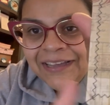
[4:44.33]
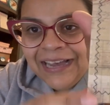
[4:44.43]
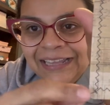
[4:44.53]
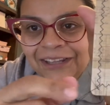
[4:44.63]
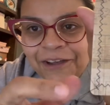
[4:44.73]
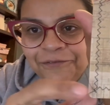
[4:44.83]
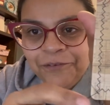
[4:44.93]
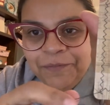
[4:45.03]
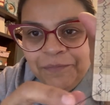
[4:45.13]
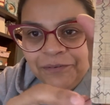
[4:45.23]
I love
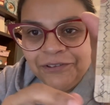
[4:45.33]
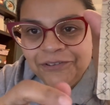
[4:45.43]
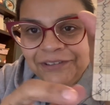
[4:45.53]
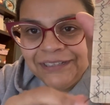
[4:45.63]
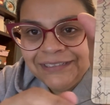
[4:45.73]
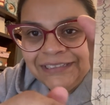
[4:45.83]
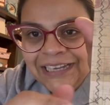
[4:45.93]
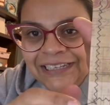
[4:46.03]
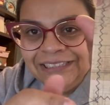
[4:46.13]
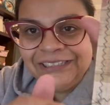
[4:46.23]
when people do this.
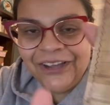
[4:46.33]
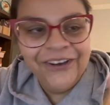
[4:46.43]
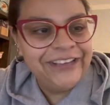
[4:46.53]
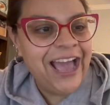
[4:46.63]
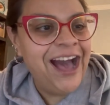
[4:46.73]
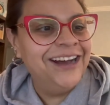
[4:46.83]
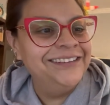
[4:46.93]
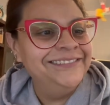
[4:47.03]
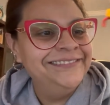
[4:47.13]
That is so good.